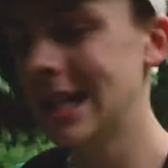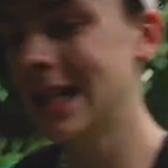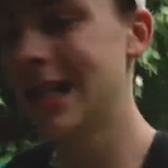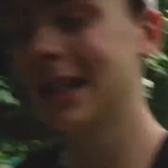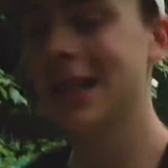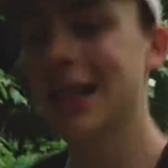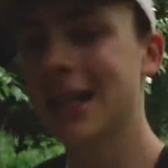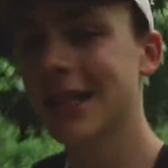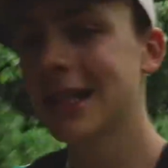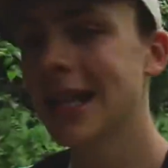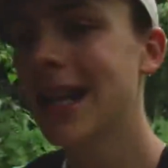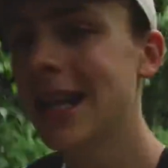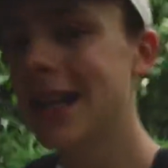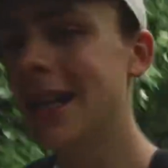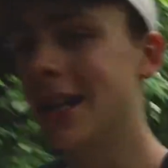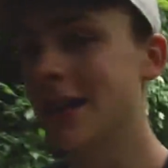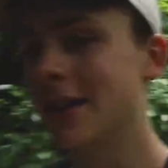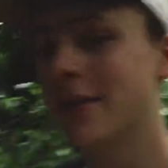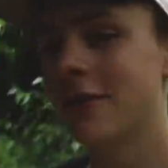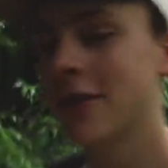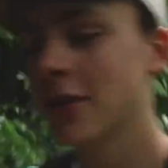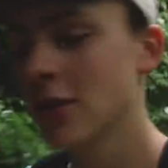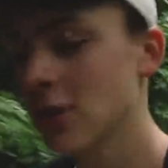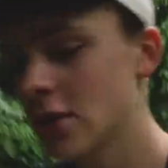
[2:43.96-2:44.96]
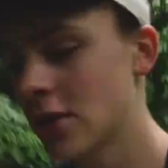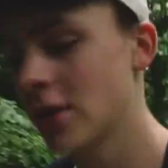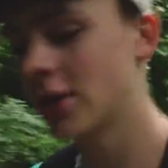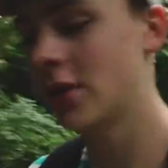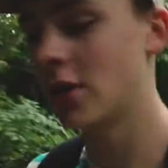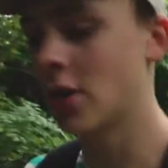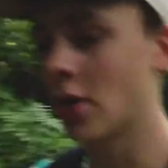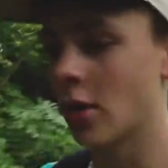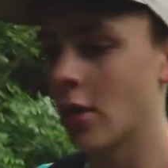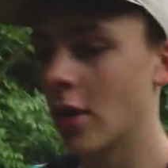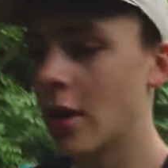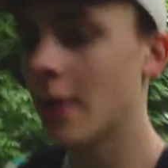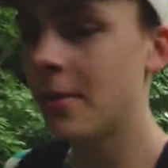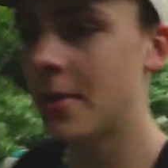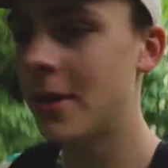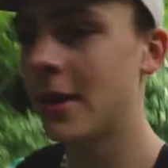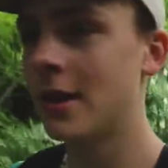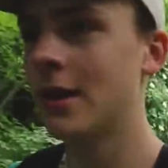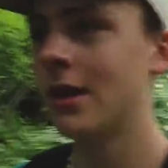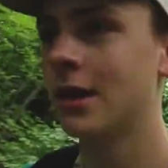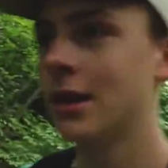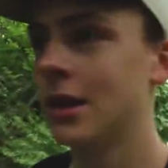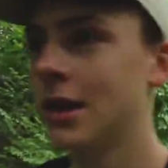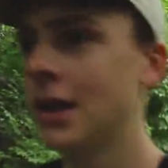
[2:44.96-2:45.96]
It's exciting, it feels good to grow up.
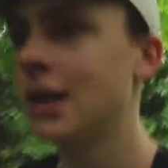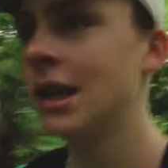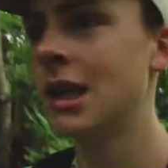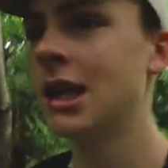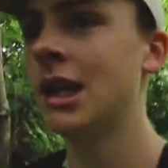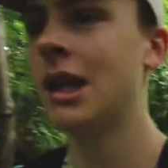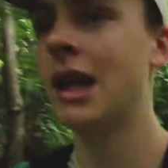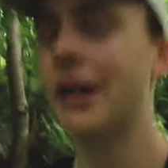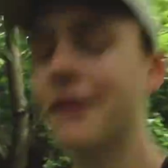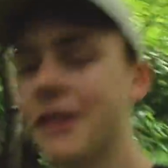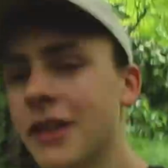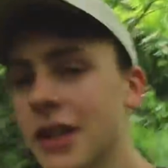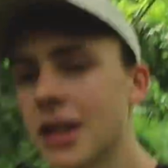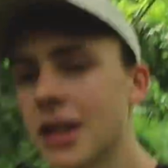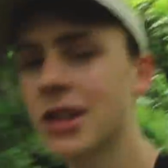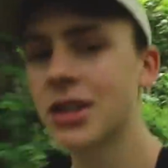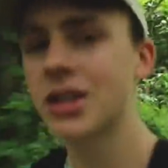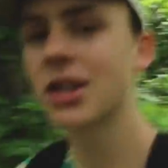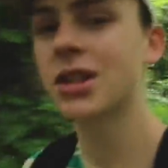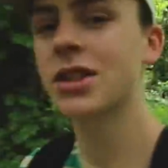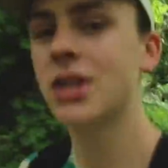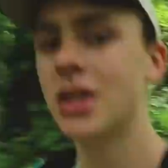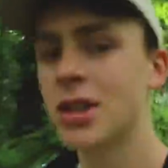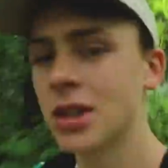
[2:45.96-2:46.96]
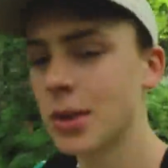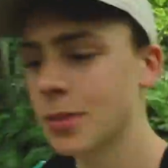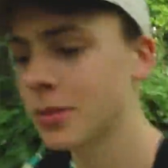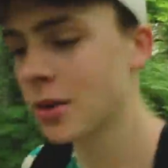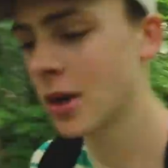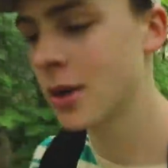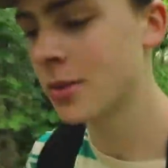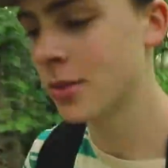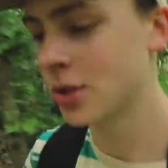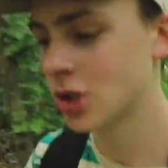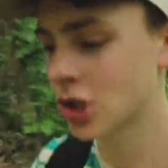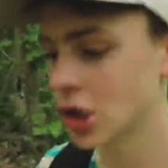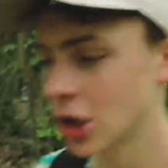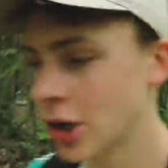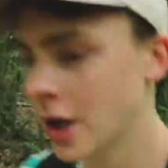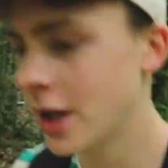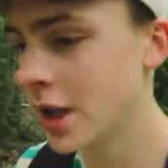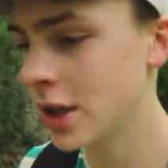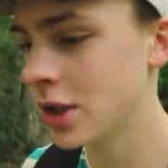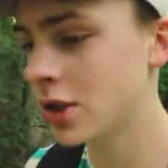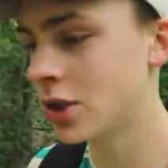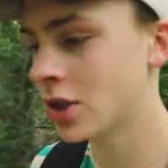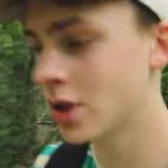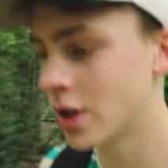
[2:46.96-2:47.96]
I feel like 16 is a pretty mature
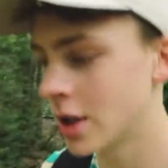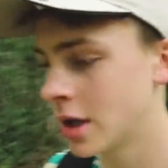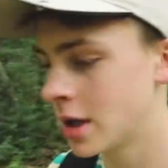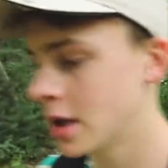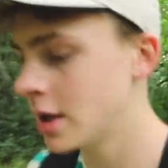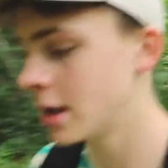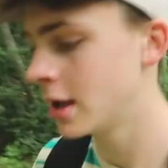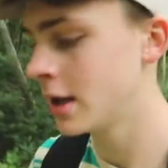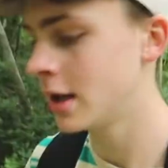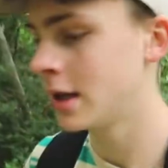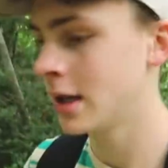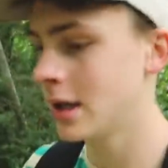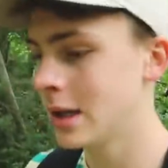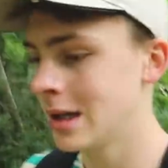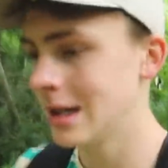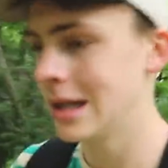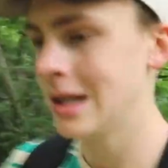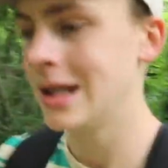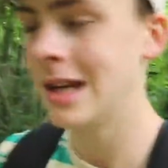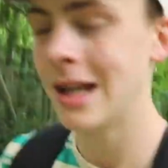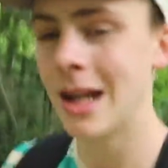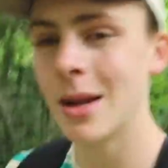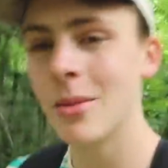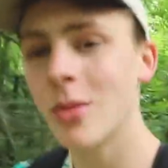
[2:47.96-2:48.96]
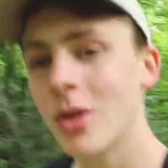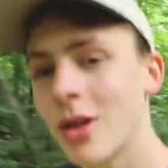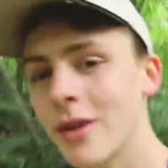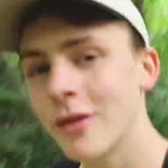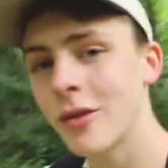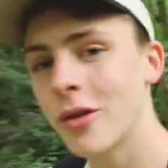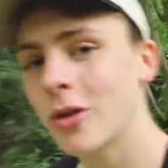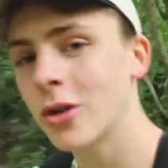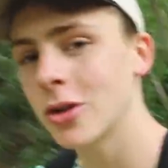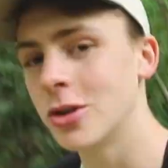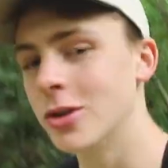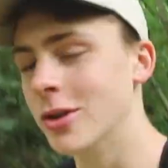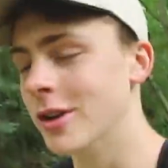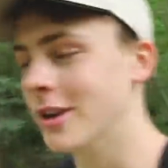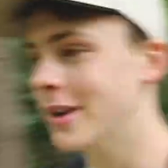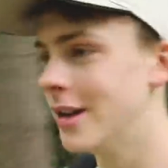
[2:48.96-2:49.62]
age, and I'm looking forward to